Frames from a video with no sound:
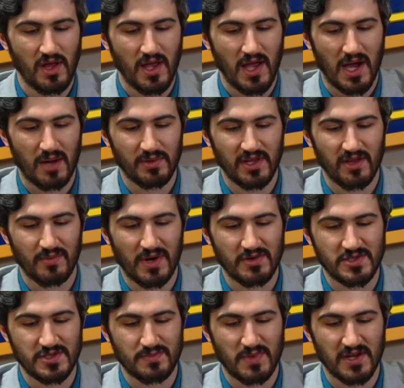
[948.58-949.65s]
I want to give my
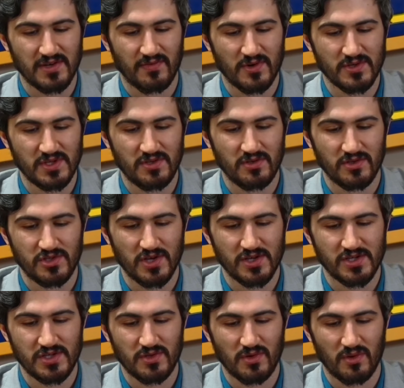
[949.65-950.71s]
respect firstly to the
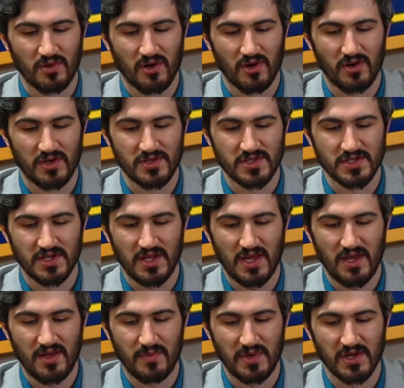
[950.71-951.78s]
judges who heard us
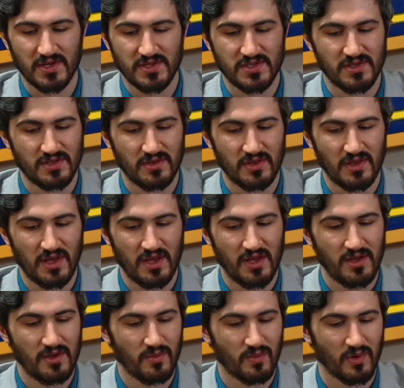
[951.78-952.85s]
today, because
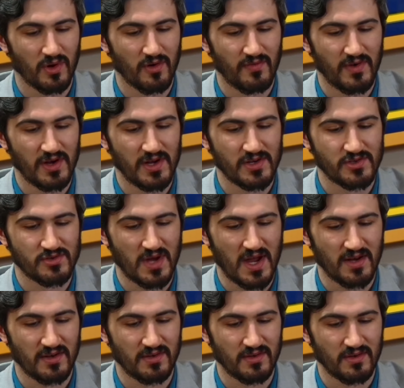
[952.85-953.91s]
they were very
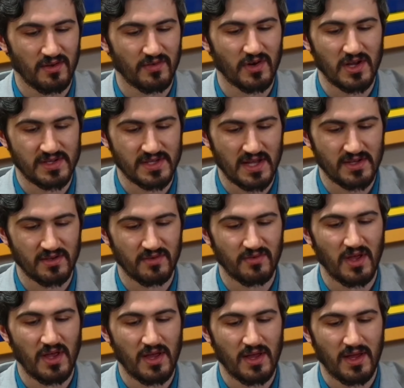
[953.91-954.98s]
attentive,
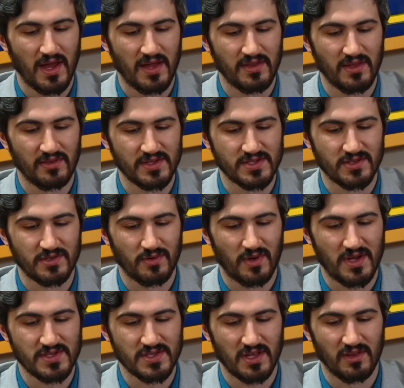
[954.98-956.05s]
and they listened to
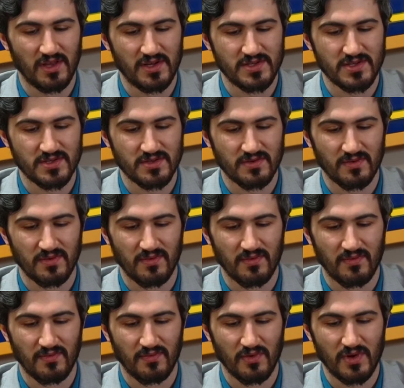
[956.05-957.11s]
us and let us
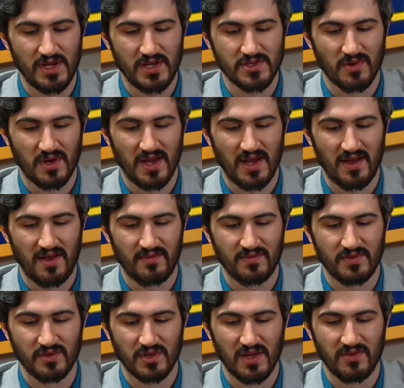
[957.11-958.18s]
free, so I have
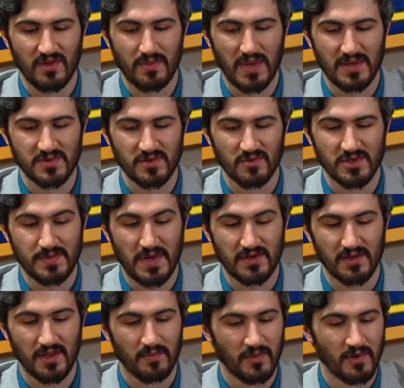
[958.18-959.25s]
to give them absolute respect to
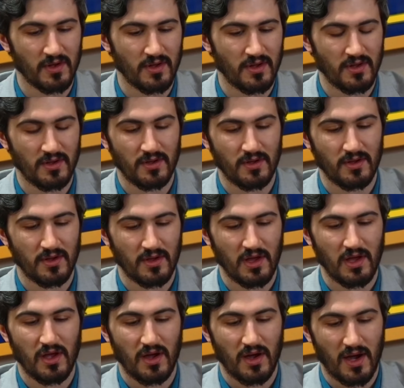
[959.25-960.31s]
them.
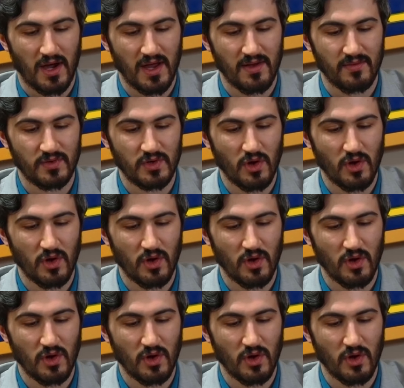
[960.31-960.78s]
I have no